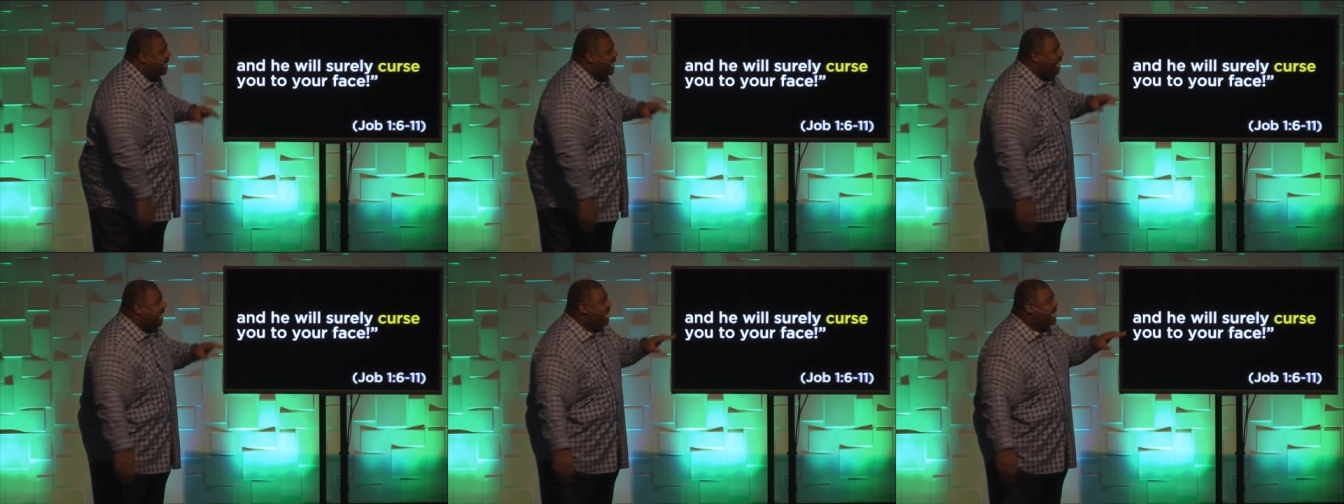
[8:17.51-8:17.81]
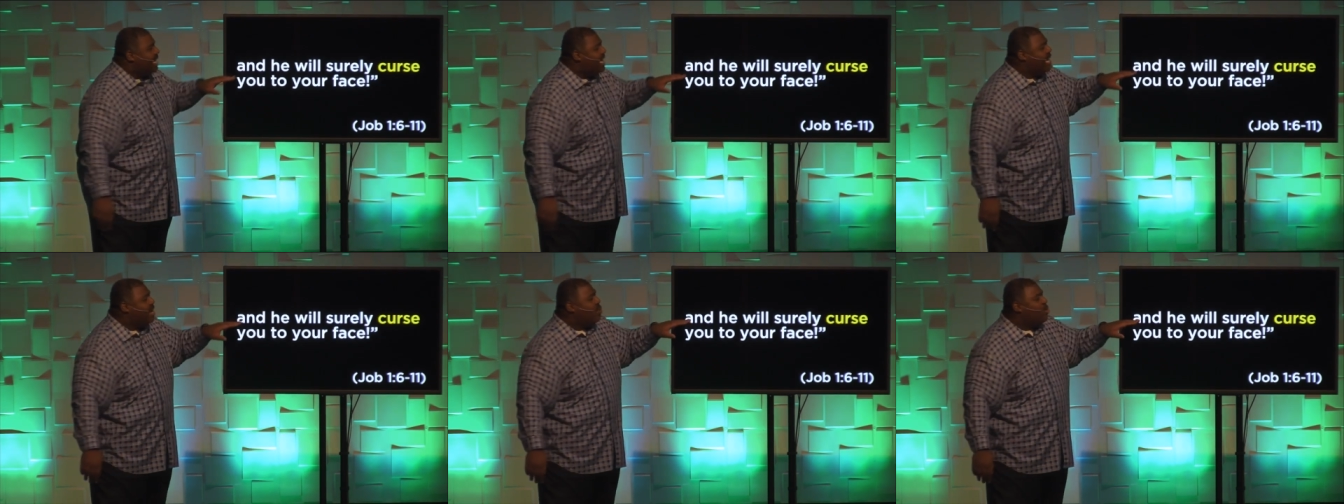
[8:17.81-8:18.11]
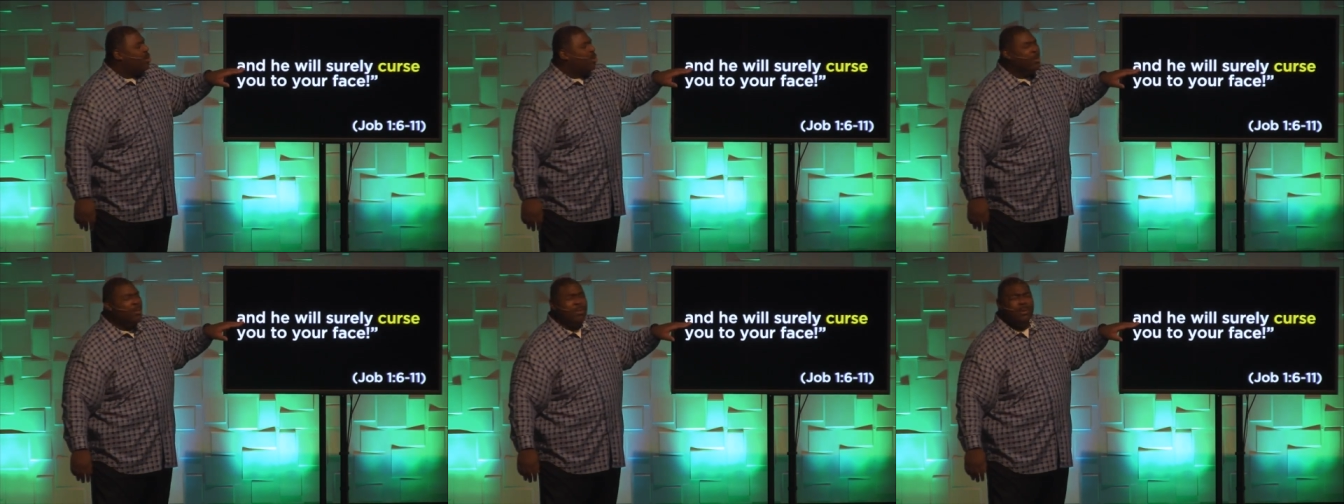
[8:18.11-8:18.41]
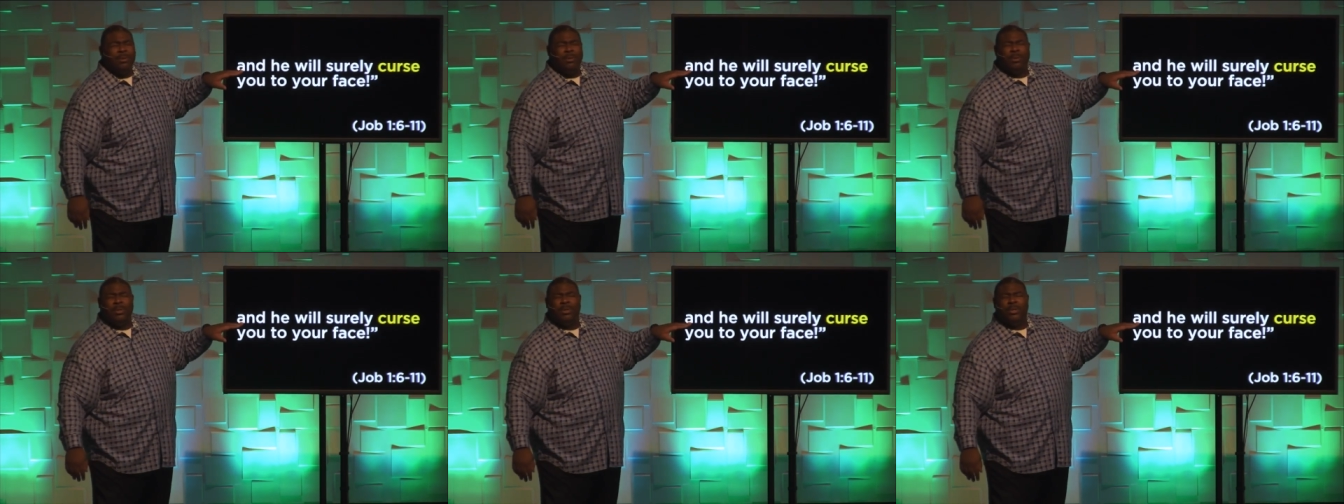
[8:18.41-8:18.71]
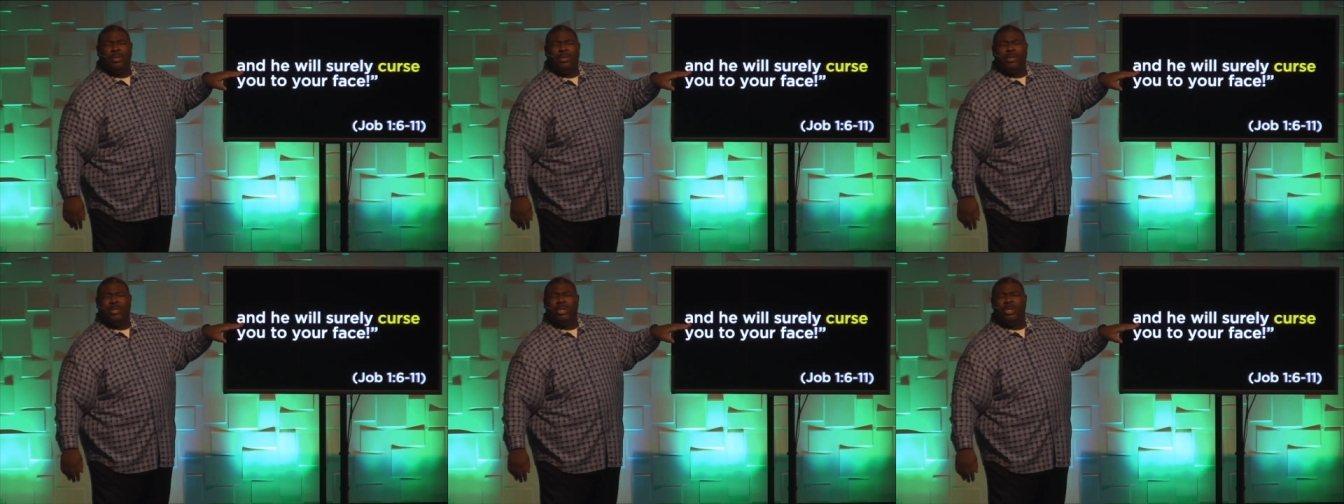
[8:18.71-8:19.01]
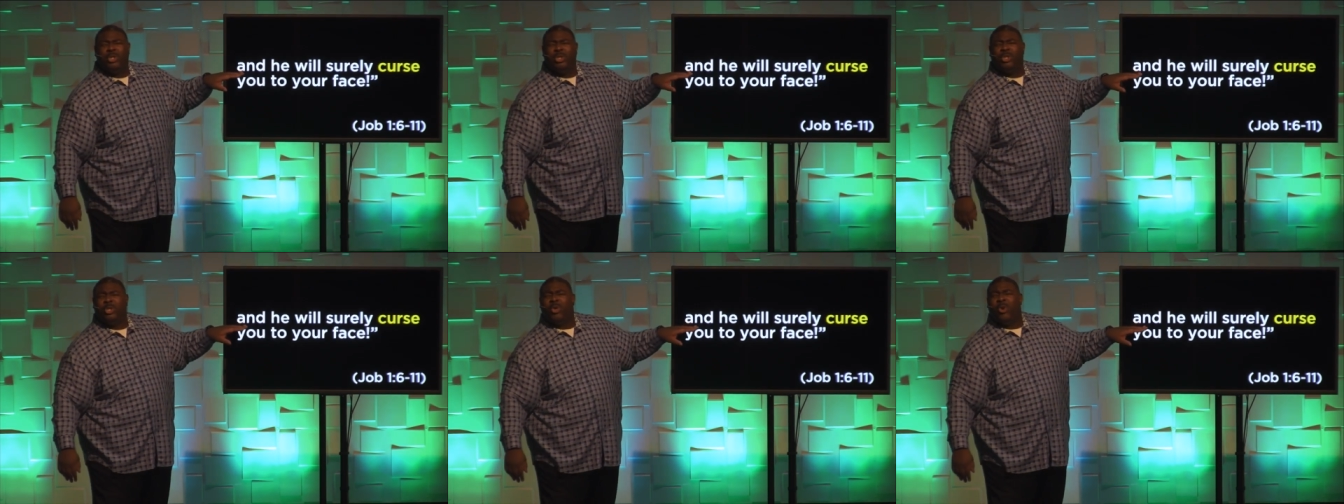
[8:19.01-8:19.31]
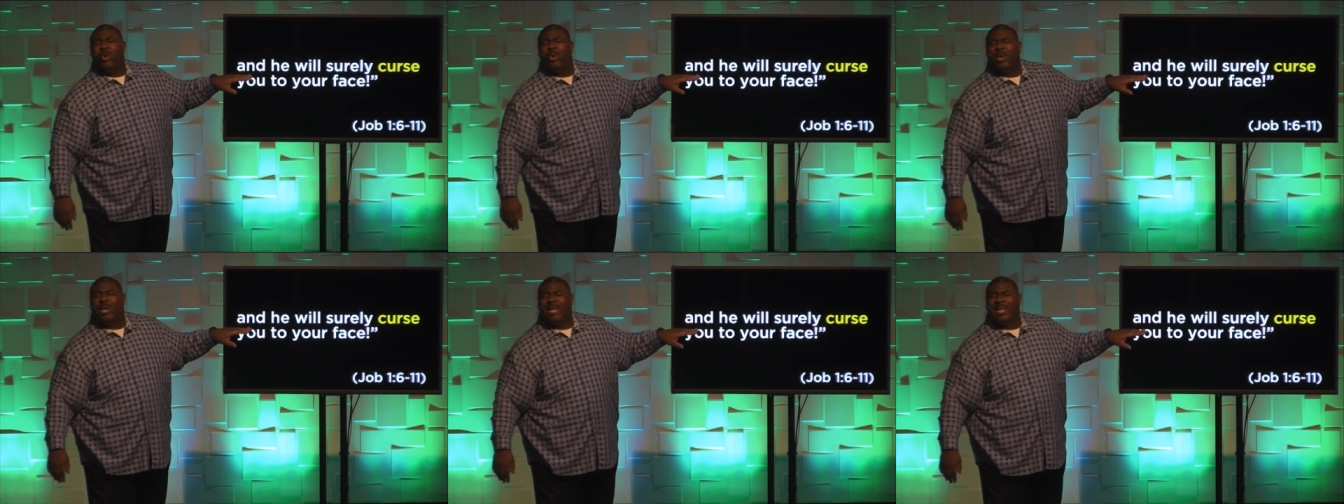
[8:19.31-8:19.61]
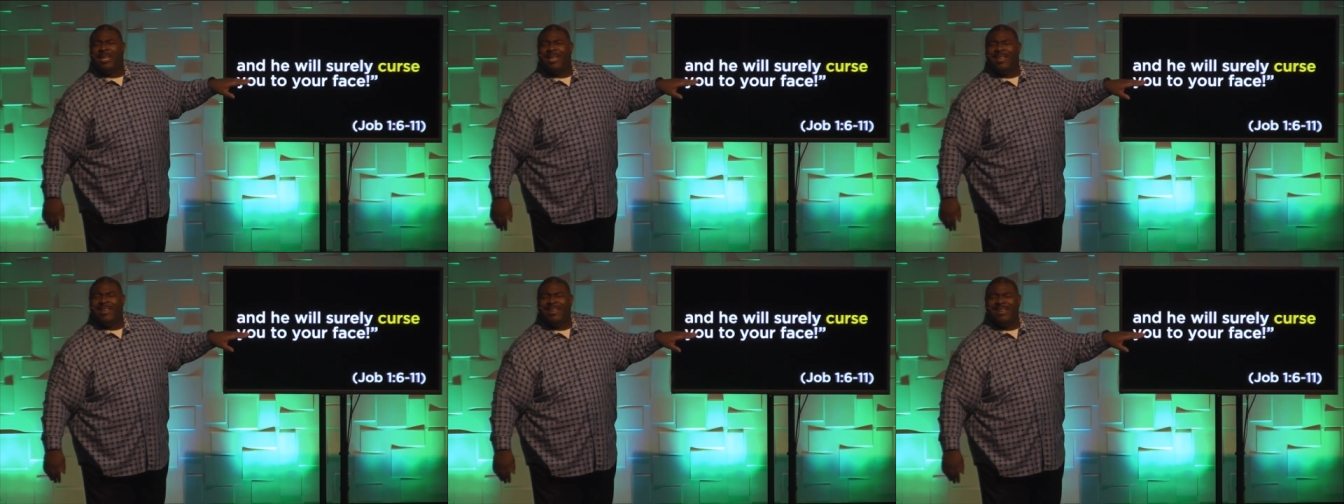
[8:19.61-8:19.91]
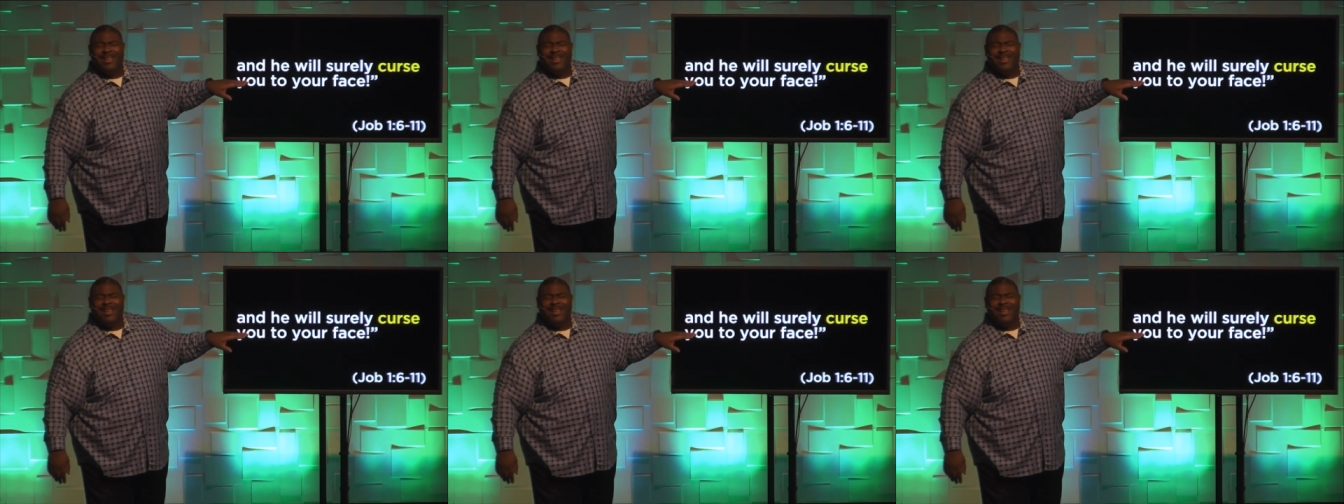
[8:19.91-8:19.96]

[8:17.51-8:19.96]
and he will surely